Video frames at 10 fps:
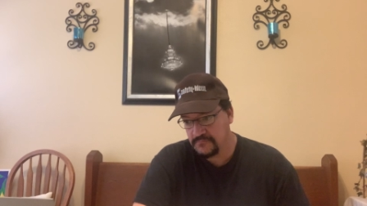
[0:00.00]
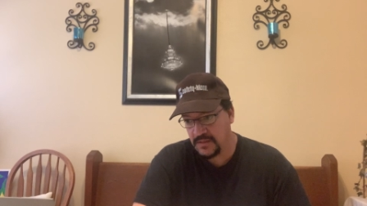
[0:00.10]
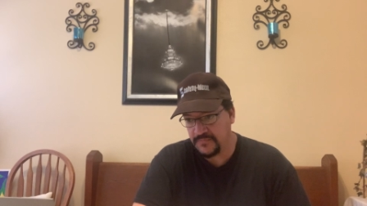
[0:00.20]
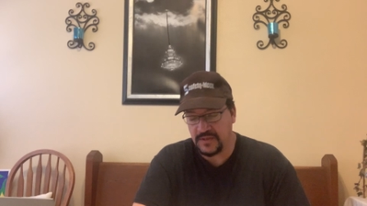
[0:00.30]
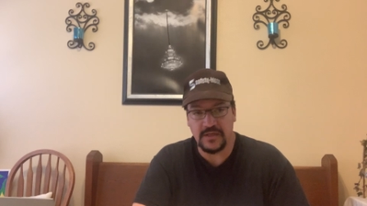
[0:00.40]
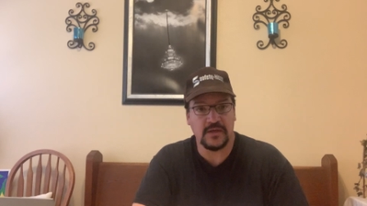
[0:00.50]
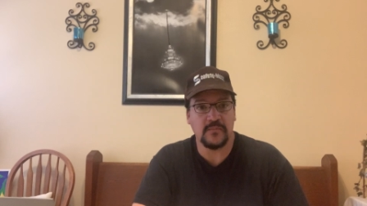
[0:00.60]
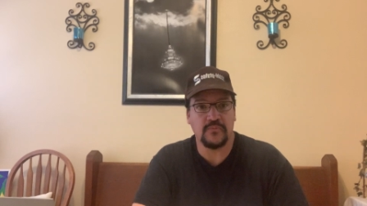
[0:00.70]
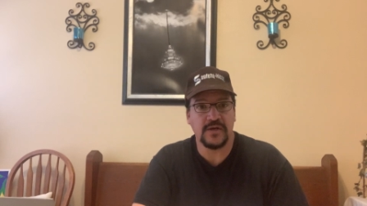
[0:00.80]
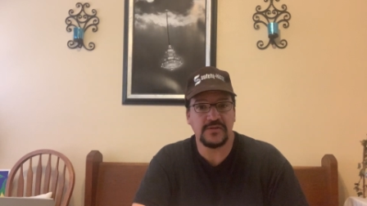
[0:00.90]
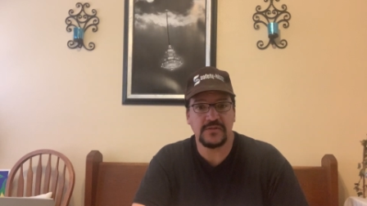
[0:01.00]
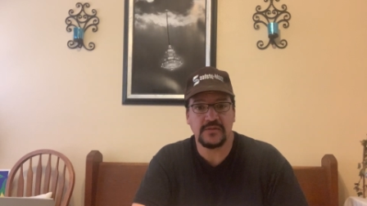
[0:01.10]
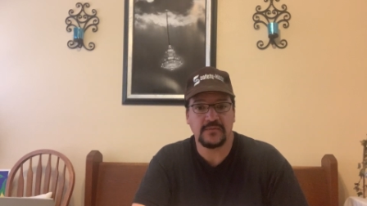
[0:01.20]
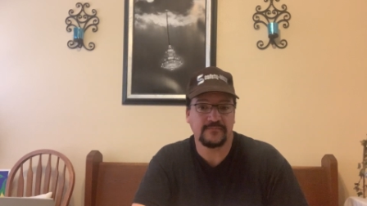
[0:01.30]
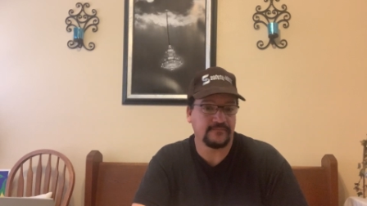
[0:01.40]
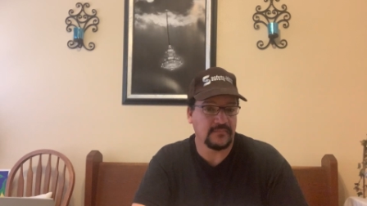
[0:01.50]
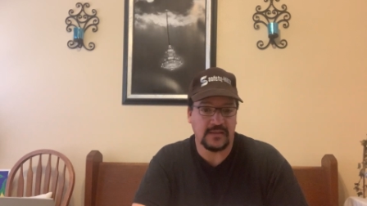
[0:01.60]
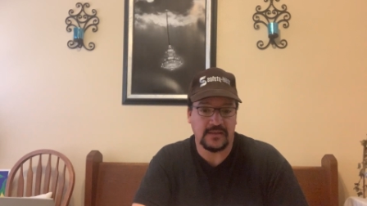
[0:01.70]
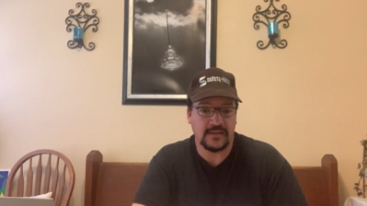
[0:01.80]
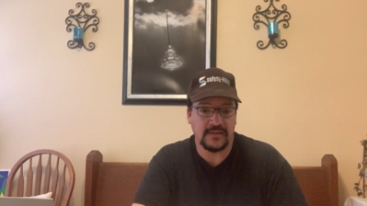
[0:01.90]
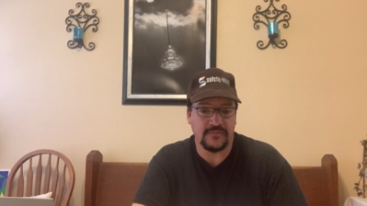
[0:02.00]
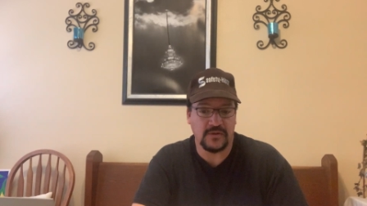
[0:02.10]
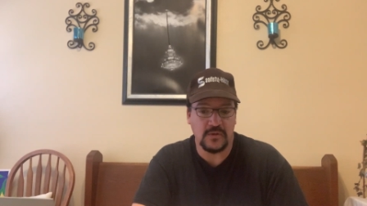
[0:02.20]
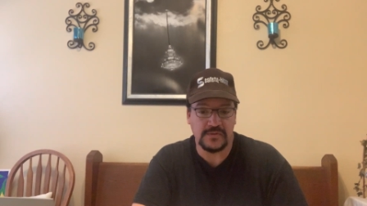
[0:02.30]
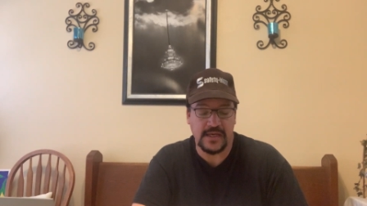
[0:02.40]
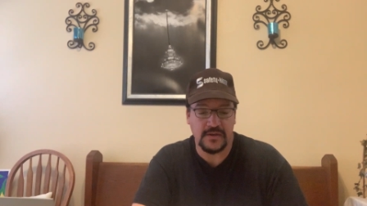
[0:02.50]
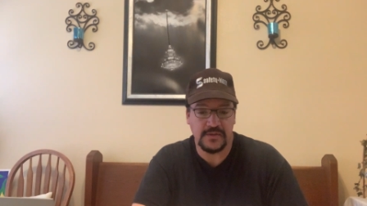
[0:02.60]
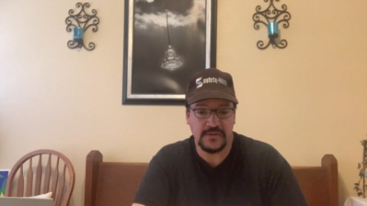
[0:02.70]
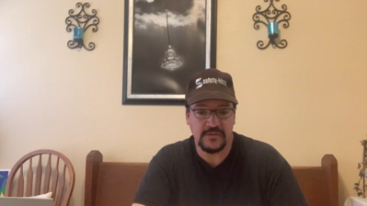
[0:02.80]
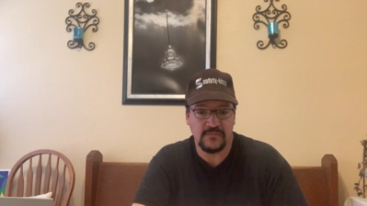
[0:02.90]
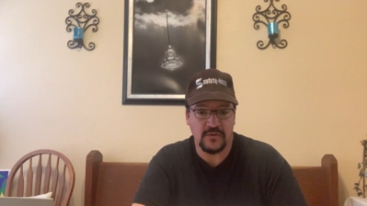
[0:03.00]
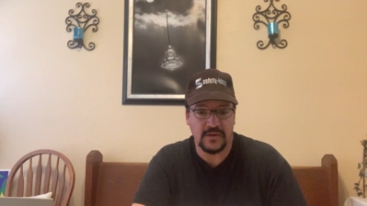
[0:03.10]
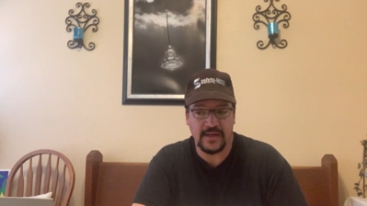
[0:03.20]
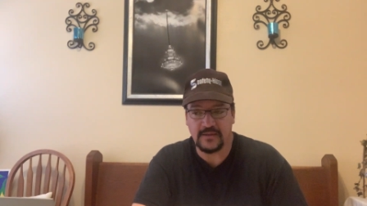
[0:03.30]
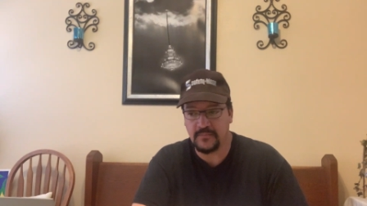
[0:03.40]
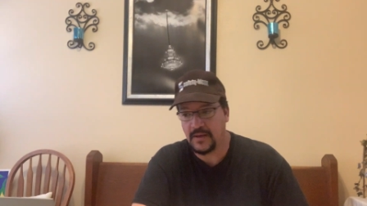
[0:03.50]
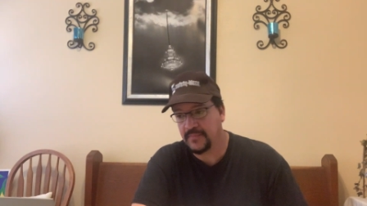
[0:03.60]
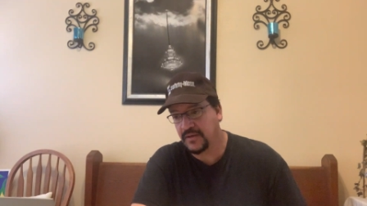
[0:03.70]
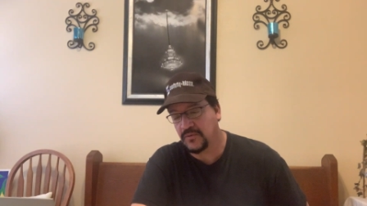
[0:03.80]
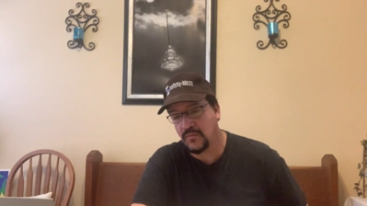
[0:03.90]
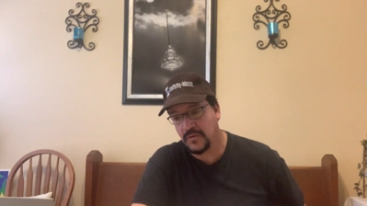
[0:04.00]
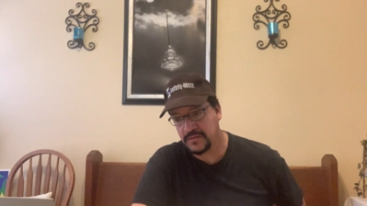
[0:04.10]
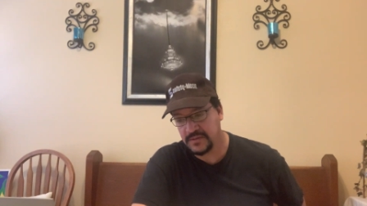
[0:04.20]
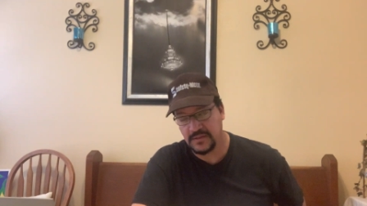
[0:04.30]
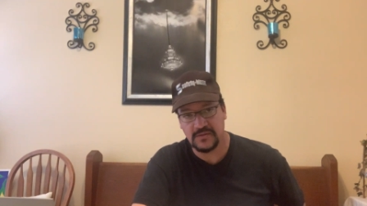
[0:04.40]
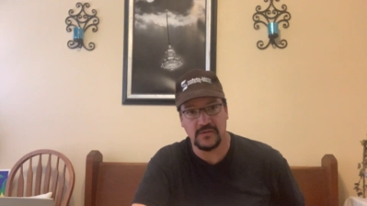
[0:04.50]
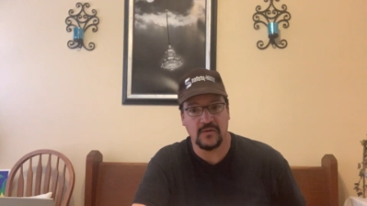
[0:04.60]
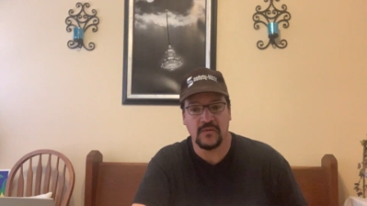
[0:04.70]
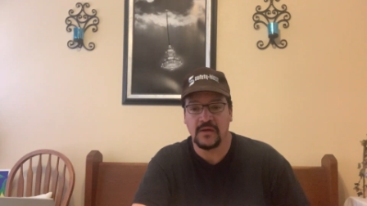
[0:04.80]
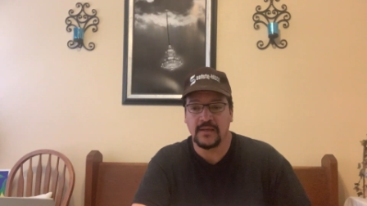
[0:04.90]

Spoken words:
if you need a compressor, if it goes out on you, more than likely it might be under warranty. So